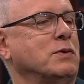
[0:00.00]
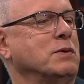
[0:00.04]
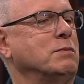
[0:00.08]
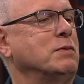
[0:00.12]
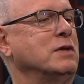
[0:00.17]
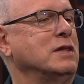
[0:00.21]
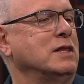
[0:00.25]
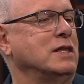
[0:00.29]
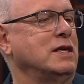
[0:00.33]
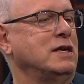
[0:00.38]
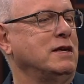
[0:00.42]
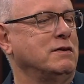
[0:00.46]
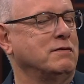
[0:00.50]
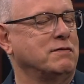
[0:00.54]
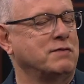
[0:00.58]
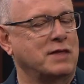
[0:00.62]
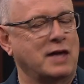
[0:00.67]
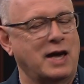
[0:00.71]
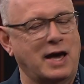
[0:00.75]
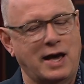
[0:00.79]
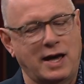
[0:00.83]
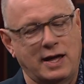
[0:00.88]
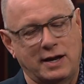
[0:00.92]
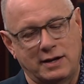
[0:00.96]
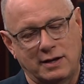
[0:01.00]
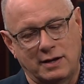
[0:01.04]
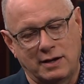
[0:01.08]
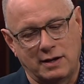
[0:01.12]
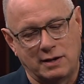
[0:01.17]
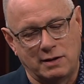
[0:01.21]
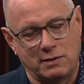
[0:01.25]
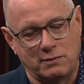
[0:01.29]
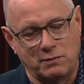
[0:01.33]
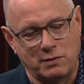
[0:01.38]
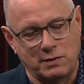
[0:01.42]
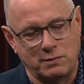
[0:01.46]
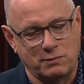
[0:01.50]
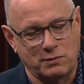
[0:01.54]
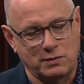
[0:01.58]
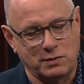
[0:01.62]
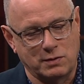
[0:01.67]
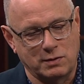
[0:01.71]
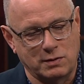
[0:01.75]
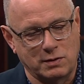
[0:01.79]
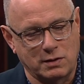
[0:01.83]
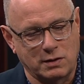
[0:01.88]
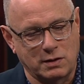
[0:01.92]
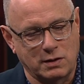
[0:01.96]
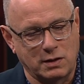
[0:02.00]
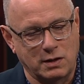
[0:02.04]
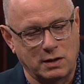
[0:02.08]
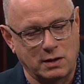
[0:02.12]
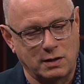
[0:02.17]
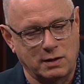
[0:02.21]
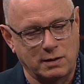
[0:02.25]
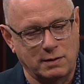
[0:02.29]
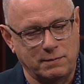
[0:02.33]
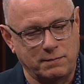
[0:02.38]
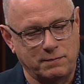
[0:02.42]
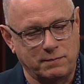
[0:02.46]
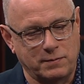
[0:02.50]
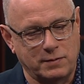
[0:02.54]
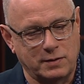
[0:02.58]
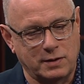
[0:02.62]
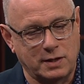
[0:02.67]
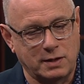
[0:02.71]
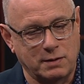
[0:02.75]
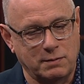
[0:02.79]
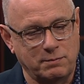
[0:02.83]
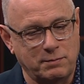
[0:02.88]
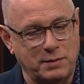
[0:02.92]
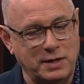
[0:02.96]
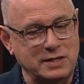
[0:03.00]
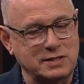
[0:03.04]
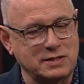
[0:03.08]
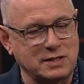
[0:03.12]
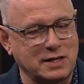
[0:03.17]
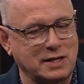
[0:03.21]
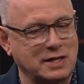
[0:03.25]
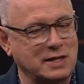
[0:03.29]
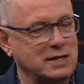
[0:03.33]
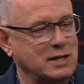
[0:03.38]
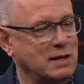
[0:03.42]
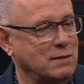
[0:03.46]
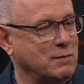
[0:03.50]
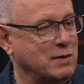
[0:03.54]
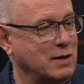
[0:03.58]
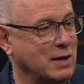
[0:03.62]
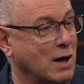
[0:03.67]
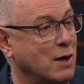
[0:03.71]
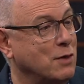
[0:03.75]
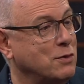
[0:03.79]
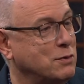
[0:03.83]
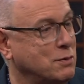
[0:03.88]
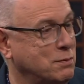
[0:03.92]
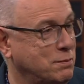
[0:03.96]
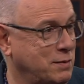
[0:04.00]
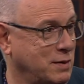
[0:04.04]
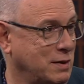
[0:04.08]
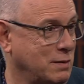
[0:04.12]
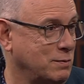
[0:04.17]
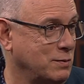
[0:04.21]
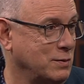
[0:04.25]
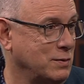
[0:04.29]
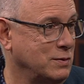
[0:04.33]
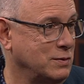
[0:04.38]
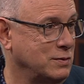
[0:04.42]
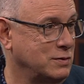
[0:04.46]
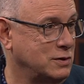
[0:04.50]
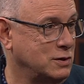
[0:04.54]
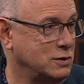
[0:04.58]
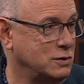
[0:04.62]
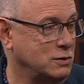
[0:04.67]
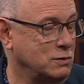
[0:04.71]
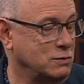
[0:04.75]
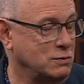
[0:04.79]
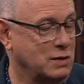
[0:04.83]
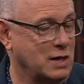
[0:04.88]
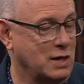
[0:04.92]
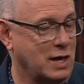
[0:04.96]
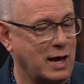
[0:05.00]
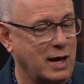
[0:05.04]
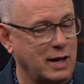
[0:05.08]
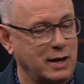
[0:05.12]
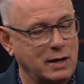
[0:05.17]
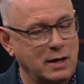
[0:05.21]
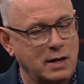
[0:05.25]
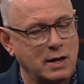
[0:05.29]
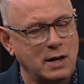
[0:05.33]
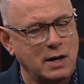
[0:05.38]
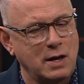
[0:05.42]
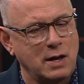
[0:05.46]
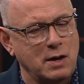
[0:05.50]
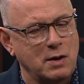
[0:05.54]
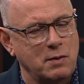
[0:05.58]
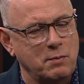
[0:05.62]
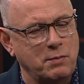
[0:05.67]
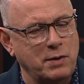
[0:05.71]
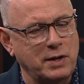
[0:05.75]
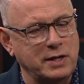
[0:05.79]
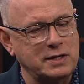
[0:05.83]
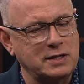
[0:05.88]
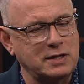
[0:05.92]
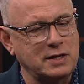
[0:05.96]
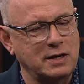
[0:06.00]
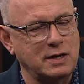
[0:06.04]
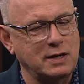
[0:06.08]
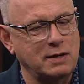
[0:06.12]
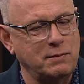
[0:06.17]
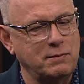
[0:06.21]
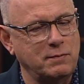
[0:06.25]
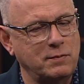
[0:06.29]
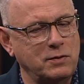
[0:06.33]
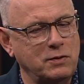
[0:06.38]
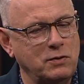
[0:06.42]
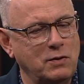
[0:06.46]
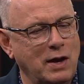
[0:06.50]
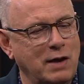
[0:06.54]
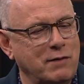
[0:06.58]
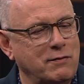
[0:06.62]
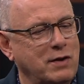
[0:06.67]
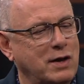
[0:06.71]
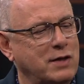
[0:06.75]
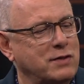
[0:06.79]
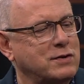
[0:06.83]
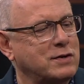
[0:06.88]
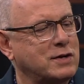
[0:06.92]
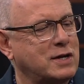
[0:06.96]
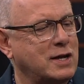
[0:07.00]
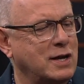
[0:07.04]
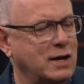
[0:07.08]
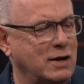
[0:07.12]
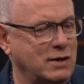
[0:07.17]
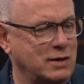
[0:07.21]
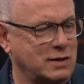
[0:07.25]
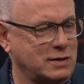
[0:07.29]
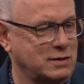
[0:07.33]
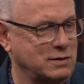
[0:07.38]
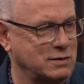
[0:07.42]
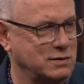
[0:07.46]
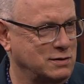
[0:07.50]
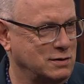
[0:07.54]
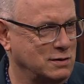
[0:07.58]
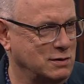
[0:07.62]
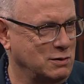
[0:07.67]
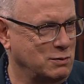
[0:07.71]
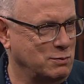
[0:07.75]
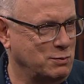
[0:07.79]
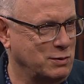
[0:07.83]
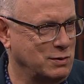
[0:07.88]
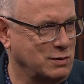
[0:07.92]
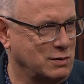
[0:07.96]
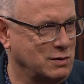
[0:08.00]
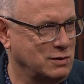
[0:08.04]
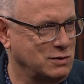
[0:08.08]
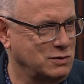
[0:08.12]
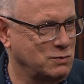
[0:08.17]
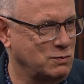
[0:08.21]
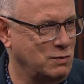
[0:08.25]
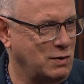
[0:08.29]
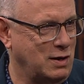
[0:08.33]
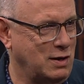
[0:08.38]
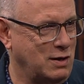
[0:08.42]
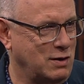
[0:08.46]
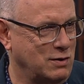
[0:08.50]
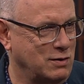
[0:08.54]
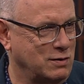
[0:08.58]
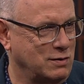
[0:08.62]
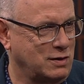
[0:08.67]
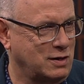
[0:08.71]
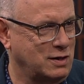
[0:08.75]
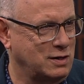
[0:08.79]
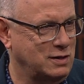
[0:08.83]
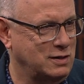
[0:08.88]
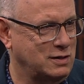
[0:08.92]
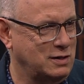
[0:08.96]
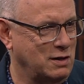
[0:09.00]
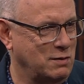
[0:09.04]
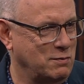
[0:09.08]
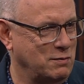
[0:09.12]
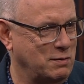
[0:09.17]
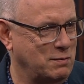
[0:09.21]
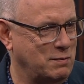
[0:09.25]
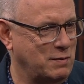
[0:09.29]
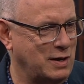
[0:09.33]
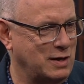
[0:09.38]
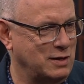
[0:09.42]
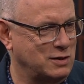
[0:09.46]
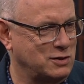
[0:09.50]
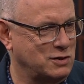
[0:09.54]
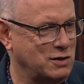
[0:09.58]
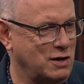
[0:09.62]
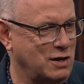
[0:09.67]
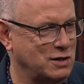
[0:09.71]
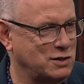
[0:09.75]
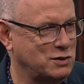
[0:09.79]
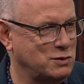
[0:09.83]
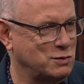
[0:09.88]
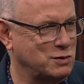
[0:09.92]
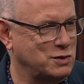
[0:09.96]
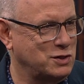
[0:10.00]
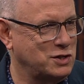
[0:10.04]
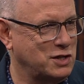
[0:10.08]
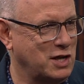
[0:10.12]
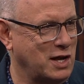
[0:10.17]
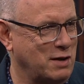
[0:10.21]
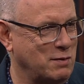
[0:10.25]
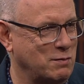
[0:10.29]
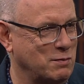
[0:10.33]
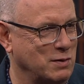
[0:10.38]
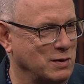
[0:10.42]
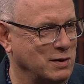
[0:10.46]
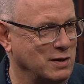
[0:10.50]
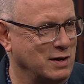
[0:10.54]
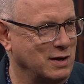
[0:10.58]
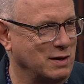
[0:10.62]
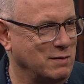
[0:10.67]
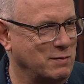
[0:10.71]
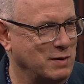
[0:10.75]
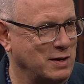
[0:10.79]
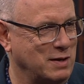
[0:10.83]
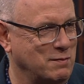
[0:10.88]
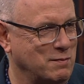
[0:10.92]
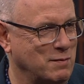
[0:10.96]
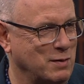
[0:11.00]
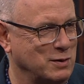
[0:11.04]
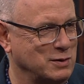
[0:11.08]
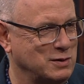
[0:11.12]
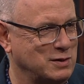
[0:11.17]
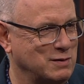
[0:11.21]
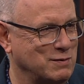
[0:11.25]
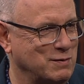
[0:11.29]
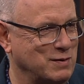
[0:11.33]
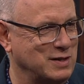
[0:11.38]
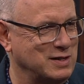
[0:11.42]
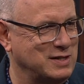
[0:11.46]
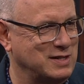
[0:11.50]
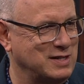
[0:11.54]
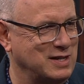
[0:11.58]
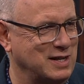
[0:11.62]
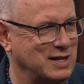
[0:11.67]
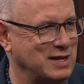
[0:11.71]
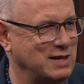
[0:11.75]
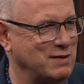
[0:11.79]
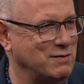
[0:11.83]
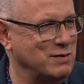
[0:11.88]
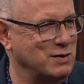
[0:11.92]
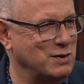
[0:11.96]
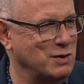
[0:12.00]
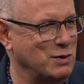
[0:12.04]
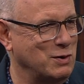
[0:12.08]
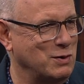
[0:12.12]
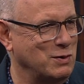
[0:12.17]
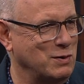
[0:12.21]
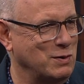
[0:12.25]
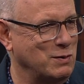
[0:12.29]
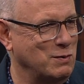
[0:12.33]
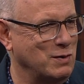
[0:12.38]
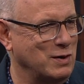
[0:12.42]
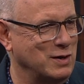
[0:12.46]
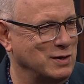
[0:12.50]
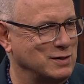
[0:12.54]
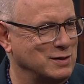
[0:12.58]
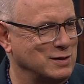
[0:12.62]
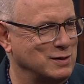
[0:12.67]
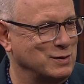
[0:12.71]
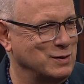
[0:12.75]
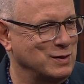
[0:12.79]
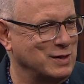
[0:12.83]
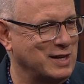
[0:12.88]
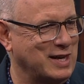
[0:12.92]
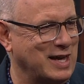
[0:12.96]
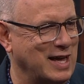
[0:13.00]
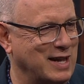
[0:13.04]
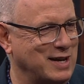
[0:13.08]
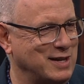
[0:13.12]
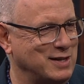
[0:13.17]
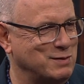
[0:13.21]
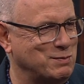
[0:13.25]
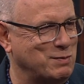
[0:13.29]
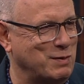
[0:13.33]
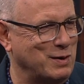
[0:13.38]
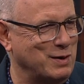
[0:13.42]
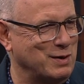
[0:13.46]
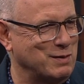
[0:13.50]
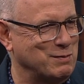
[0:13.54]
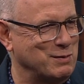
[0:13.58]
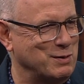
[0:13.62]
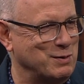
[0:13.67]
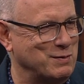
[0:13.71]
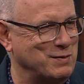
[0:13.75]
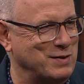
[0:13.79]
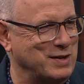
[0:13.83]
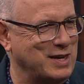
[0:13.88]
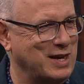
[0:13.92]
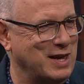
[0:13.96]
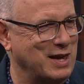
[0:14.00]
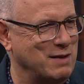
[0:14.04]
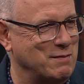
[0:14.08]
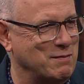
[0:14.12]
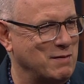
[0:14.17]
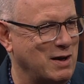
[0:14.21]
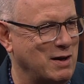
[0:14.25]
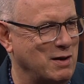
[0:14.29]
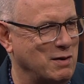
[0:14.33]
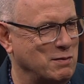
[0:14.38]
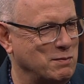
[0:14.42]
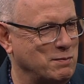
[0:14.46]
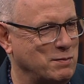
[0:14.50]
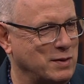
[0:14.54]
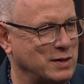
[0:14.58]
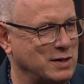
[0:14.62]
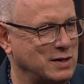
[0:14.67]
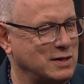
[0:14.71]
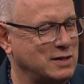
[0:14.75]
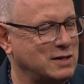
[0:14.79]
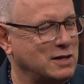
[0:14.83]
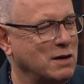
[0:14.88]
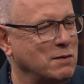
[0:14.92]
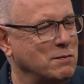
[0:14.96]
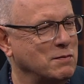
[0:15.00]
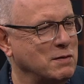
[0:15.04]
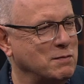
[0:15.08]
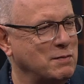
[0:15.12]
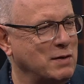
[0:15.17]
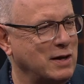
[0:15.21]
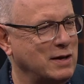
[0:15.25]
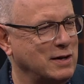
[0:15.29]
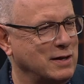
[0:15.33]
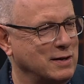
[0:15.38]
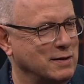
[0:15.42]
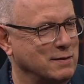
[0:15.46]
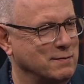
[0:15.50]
we believe that uh, when we're uh, basically condemning other people to do that? But uh, you have other characters in the book as well. Can you tell me about Joshua Chamberlain? I mean, most of us didn't even know who he was until the Gettysburg movie came out, but tell me about